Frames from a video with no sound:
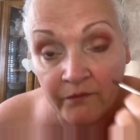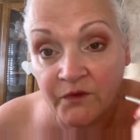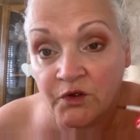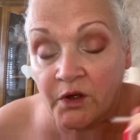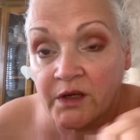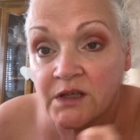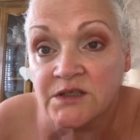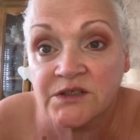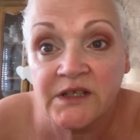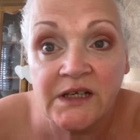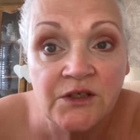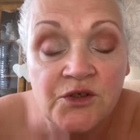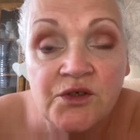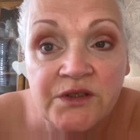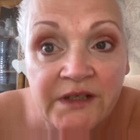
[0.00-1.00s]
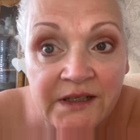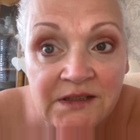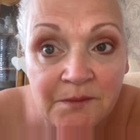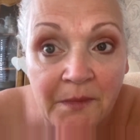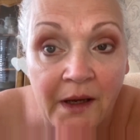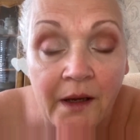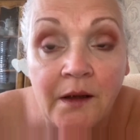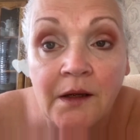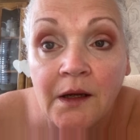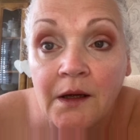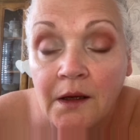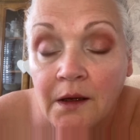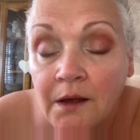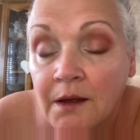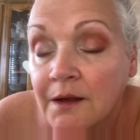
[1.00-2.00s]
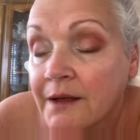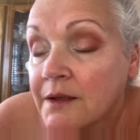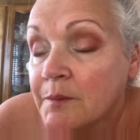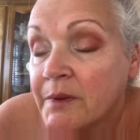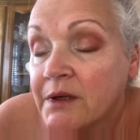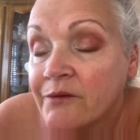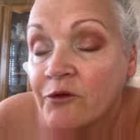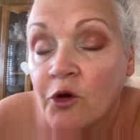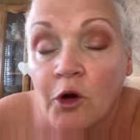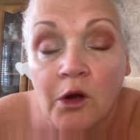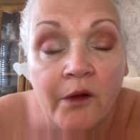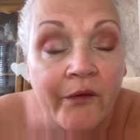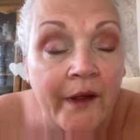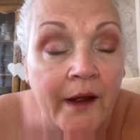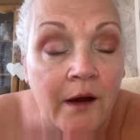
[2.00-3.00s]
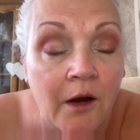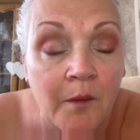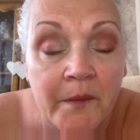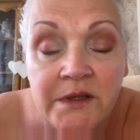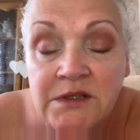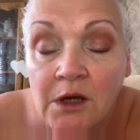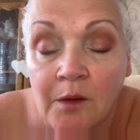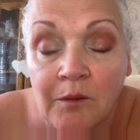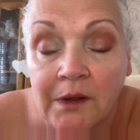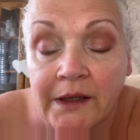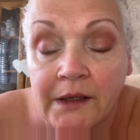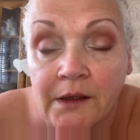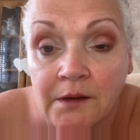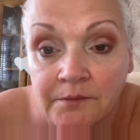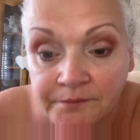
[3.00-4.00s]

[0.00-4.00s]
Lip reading: So you can see it just gives me a little bit of colour there on my top lid.